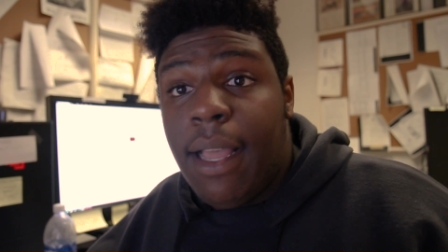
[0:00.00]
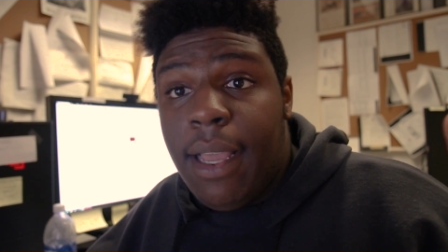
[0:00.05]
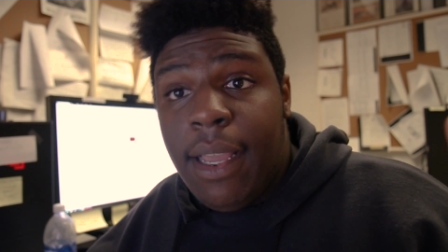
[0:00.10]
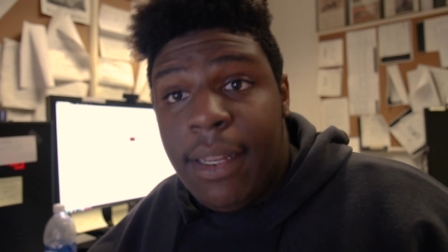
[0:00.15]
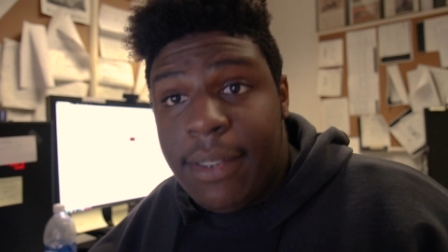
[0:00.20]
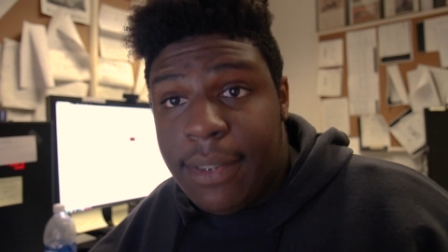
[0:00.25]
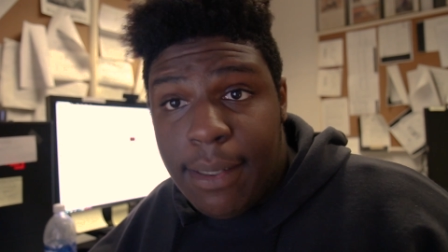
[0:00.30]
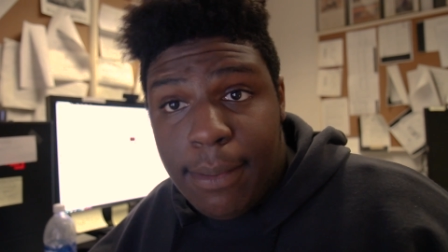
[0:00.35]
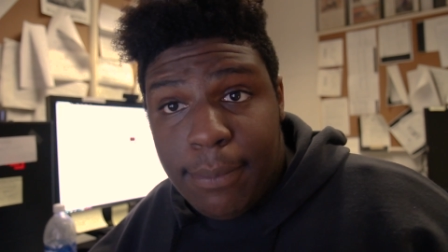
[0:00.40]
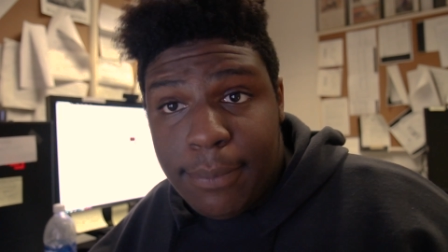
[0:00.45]

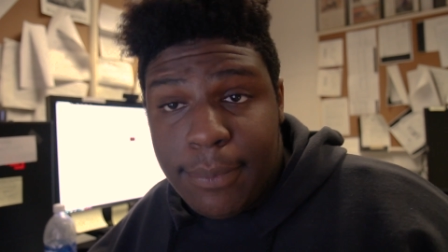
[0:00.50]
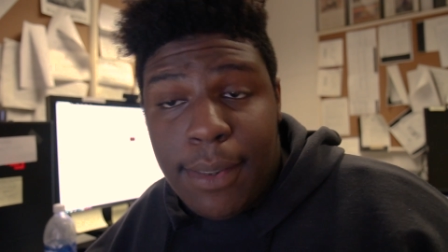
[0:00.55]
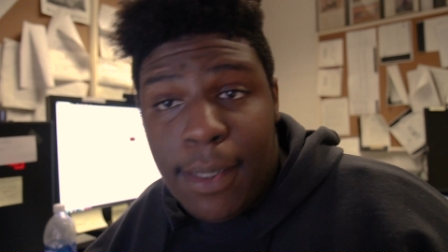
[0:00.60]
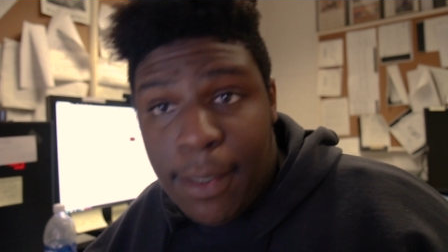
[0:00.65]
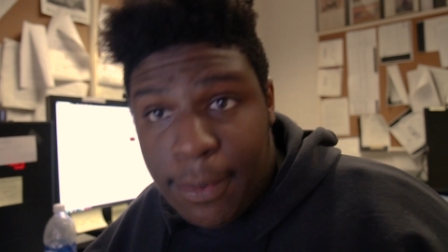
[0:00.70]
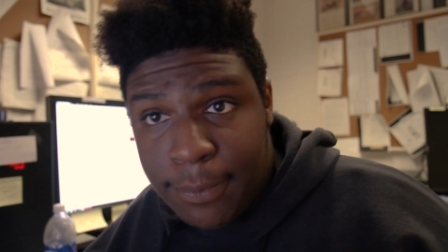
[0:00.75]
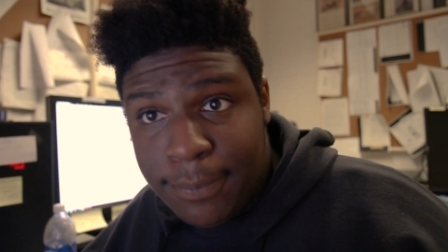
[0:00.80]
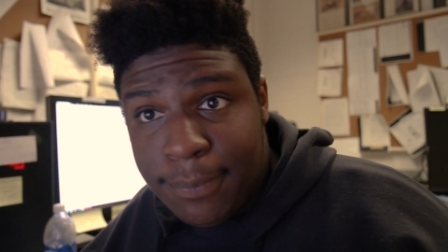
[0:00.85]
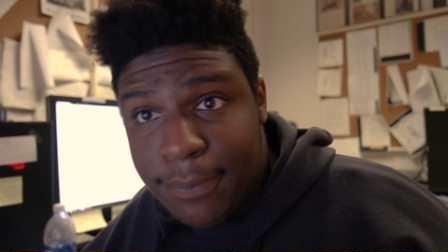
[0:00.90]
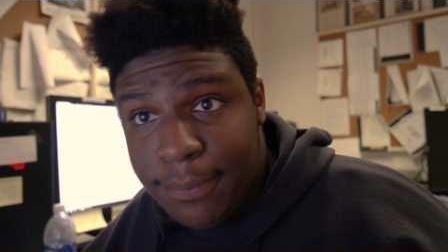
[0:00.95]
I don't
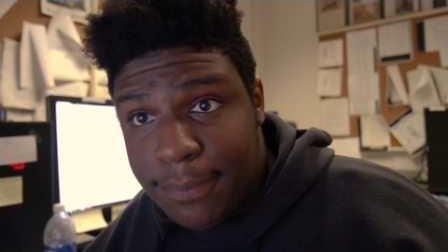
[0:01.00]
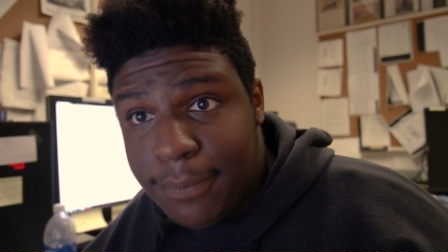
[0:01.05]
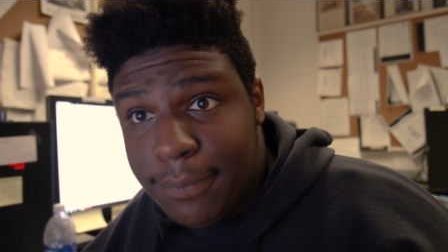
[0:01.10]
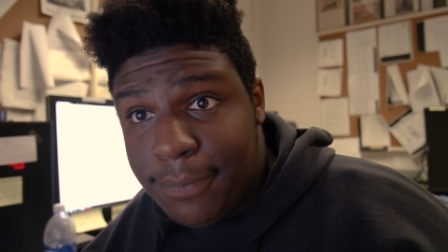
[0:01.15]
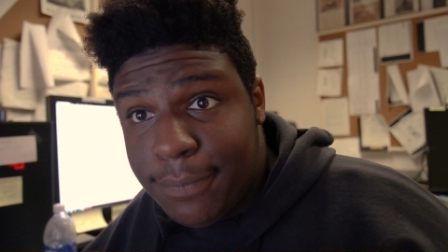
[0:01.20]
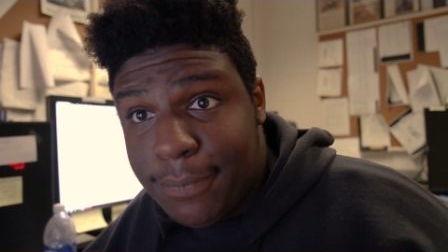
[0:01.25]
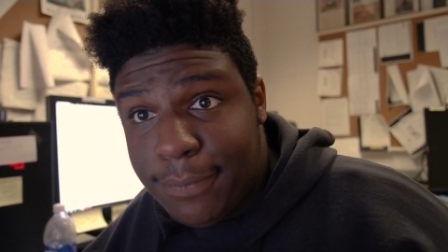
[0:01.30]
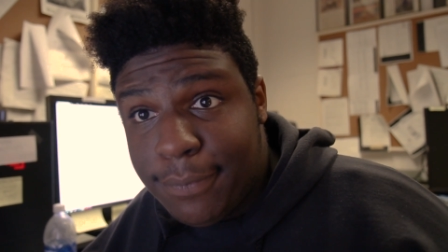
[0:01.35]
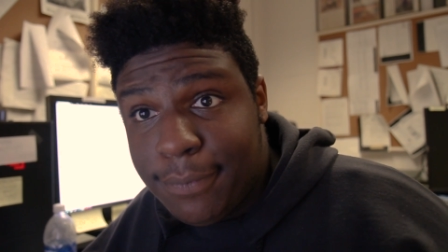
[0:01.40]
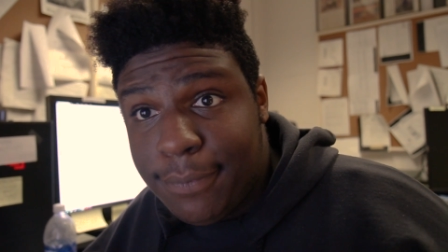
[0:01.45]
know.
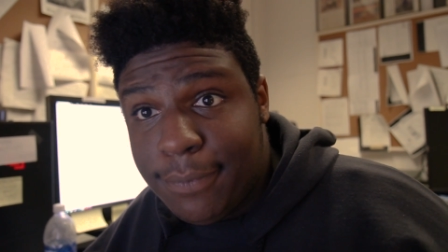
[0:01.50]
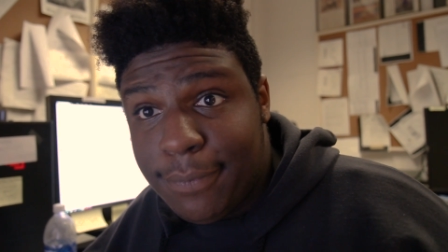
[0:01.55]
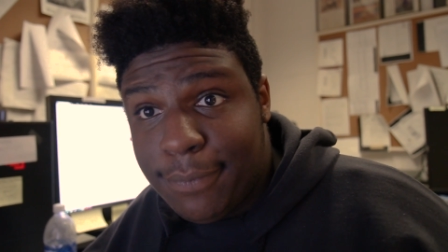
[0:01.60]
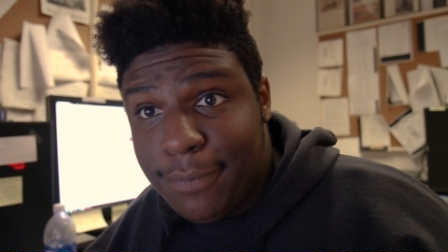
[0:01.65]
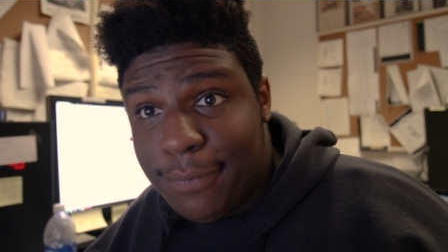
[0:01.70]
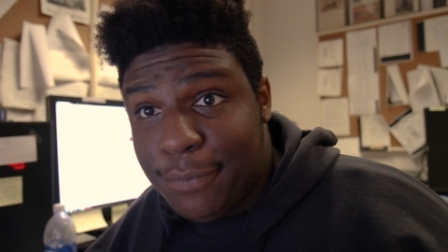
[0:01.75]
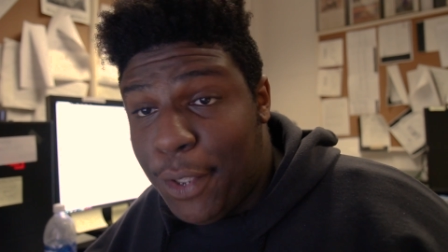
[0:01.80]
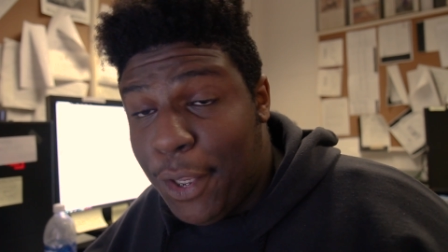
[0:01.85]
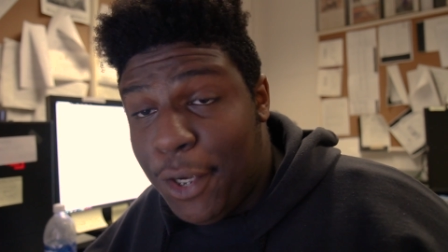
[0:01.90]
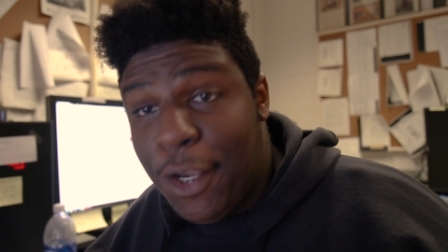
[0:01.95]

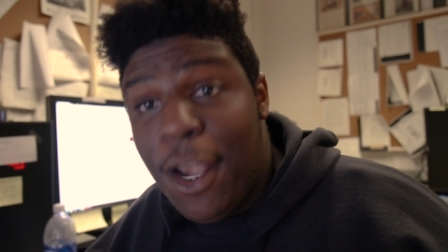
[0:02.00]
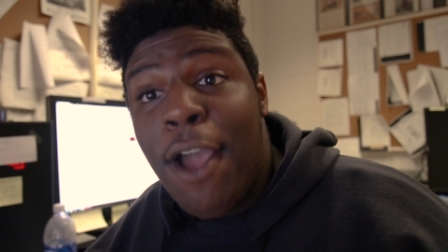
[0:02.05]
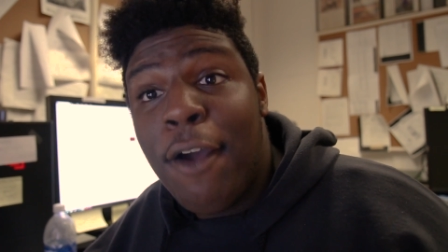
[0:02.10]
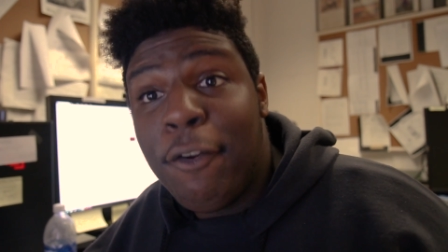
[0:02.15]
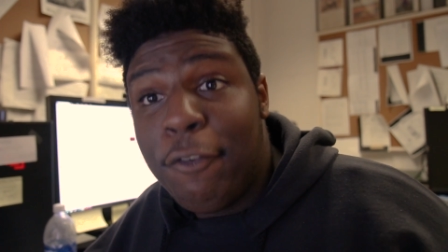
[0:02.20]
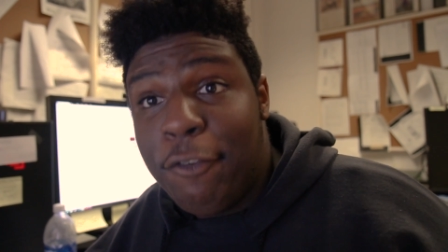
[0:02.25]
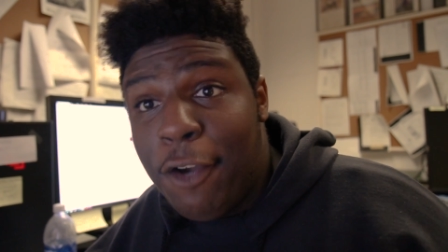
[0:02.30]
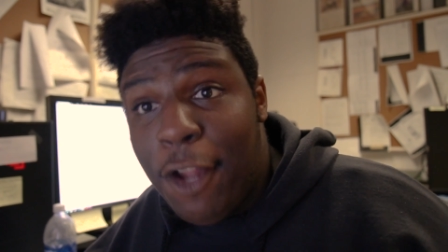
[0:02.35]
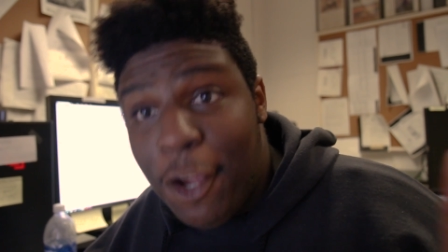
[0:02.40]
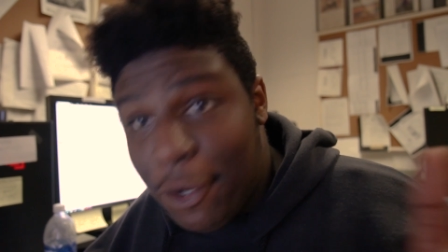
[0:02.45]
I
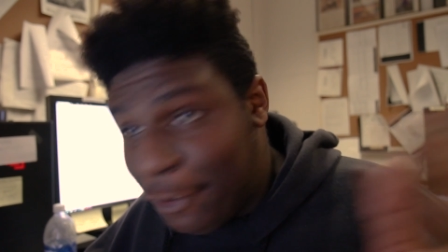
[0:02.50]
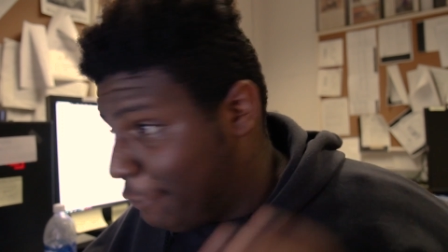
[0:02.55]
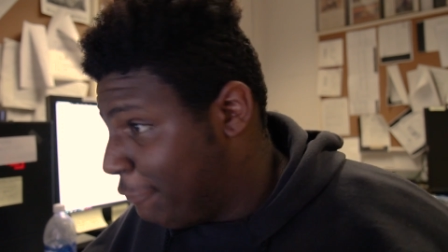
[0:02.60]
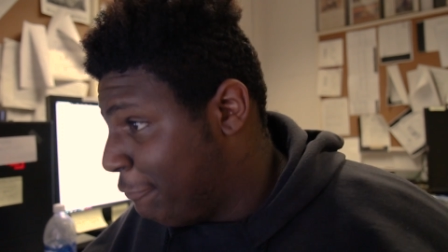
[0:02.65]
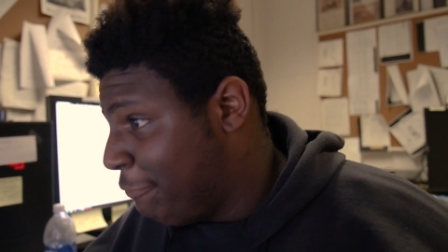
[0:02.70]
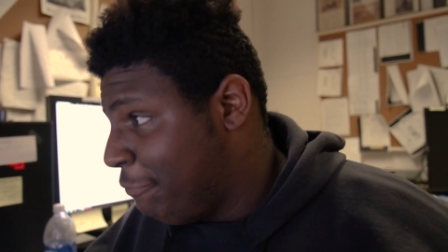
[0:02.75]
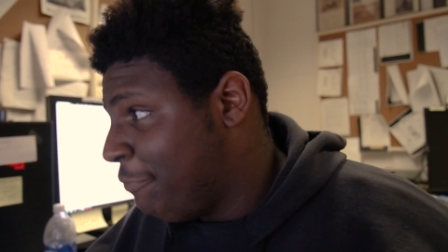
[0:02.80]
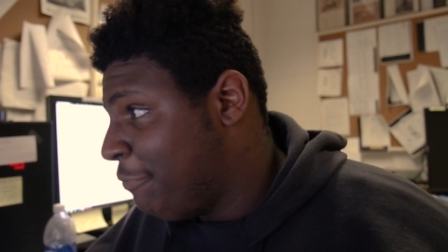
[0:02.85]
don't know.